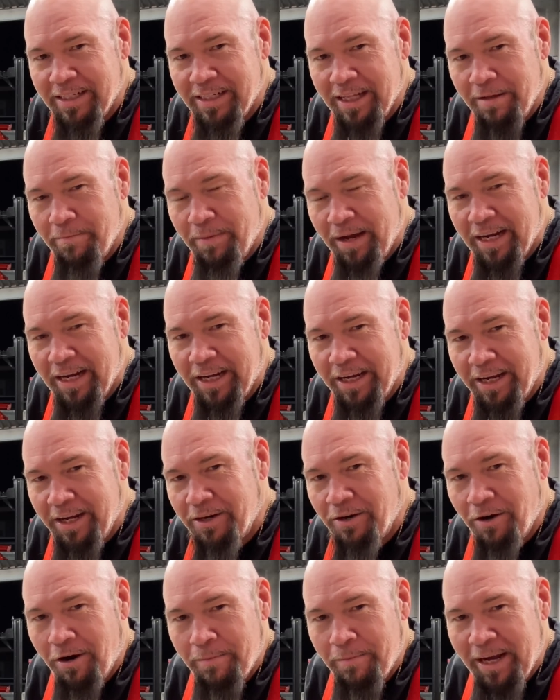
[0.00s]
in the back of Kit
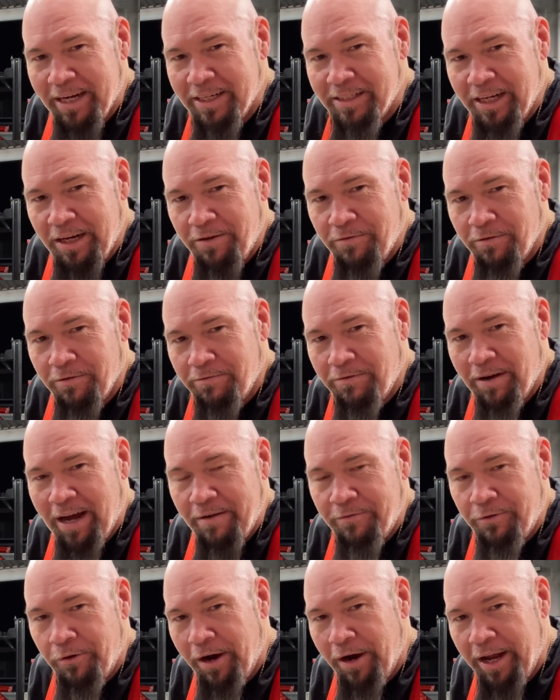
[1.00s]
Car magazine for
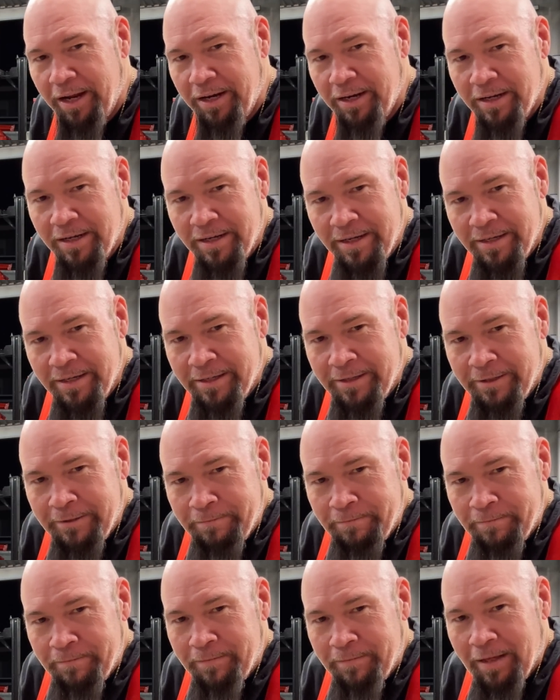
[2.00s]
$5,000,
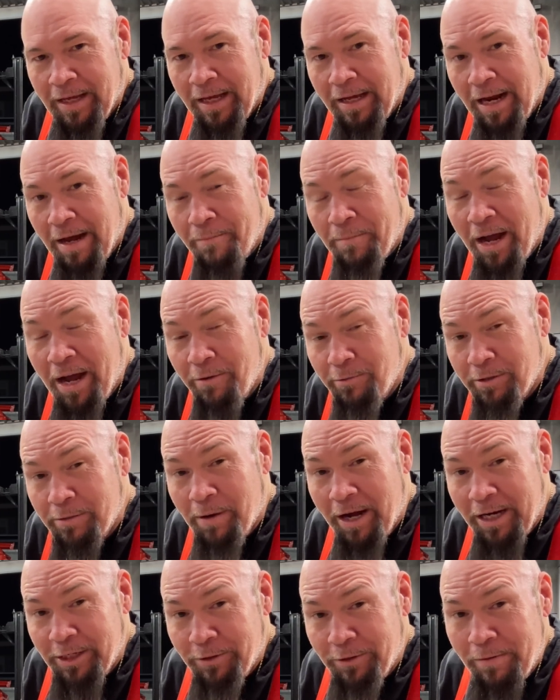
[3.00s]
and it was
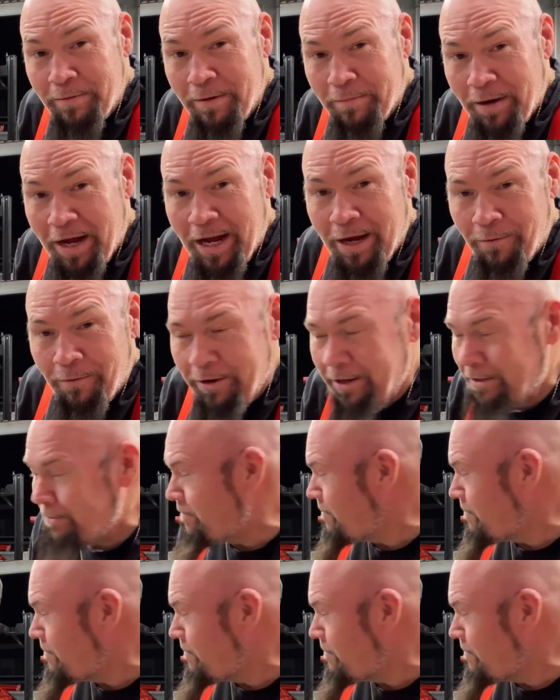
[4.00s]
my dream to buy one.